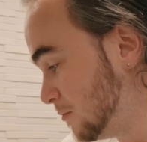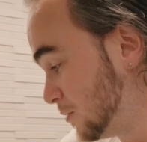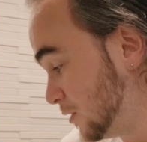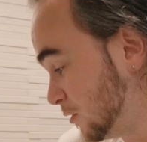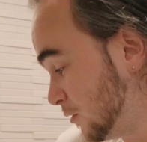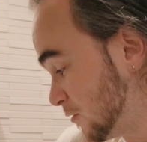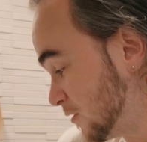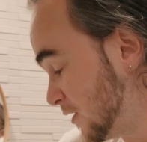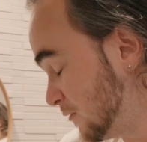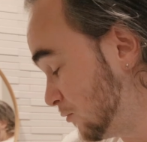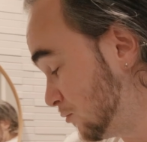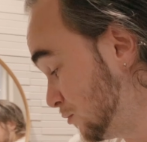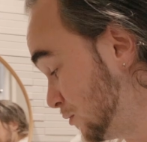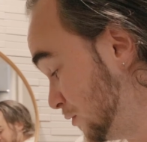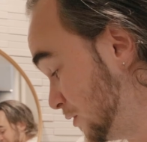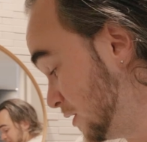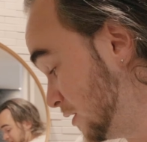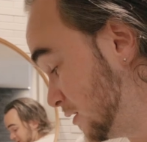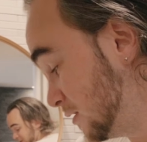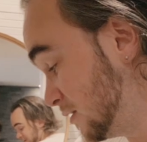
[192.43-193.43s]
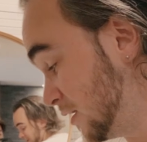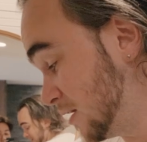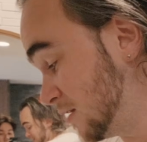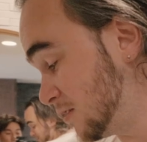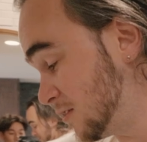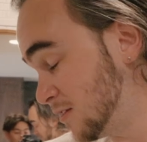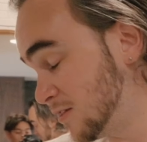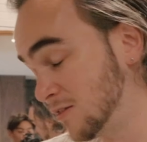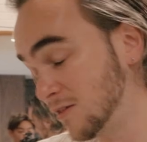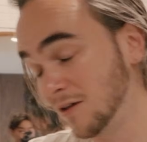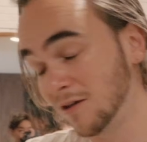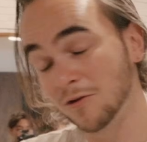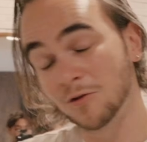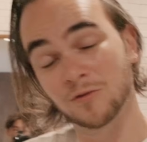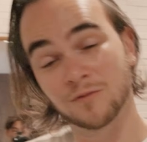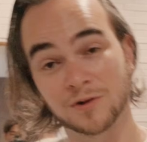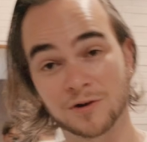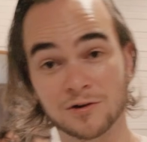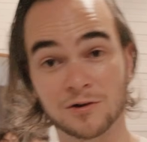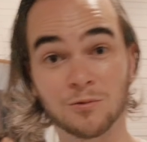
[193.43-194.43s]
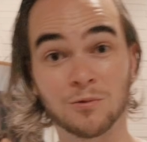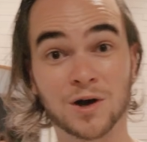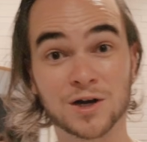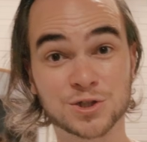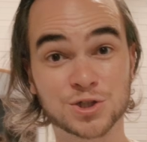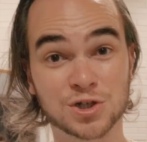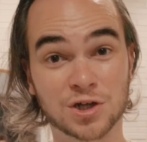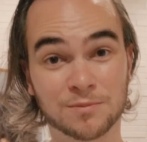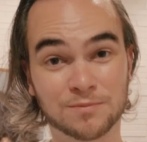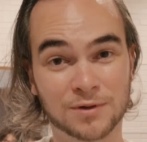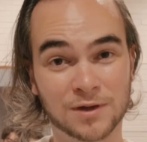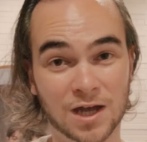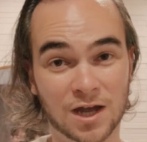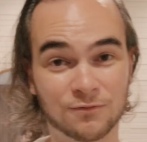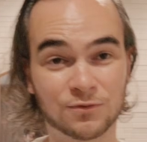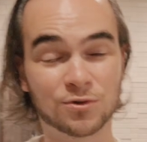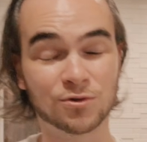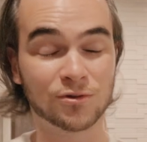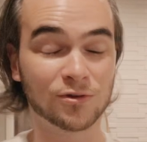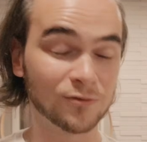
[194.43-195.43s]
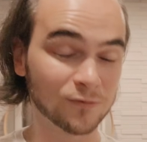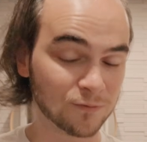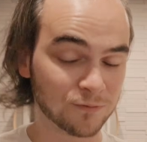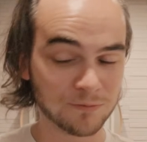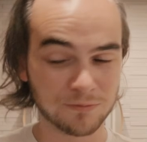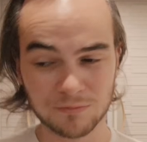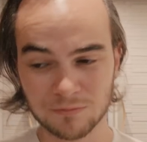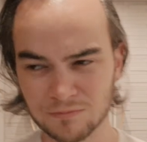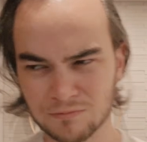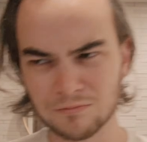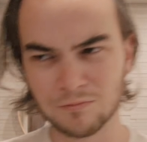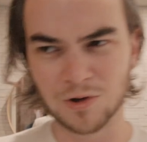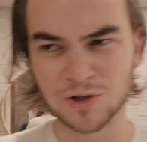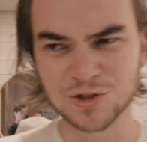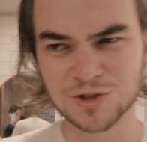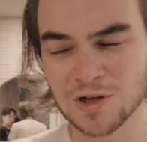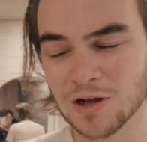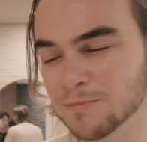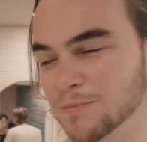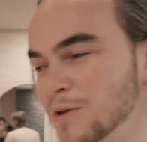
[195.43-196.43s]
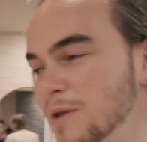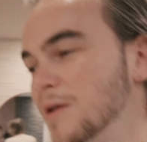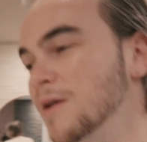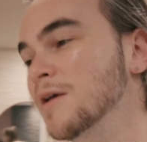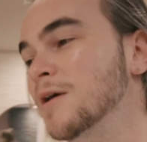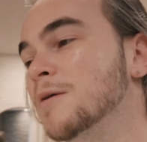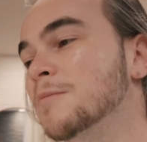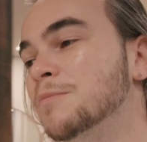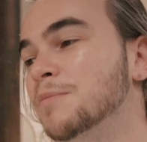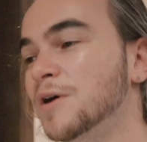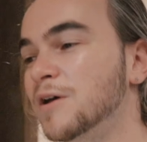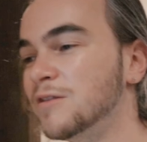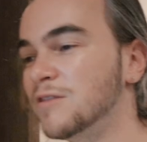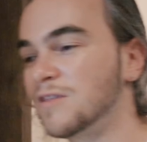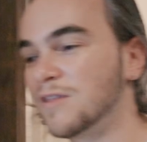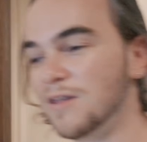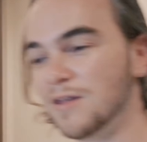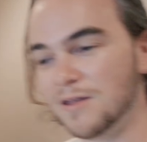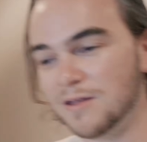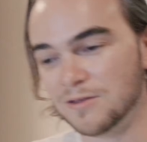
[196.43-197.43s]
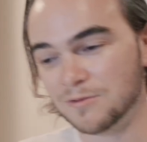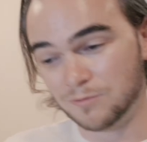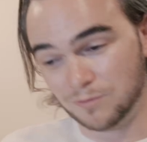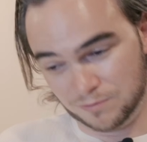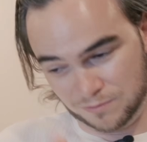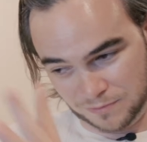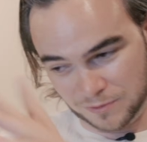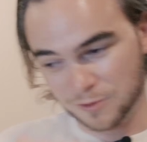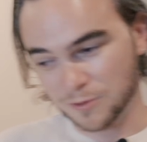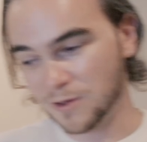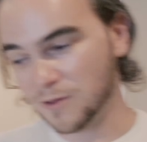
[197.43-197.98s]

but you also have a really nice sink over here to wash up after you've washed up. But there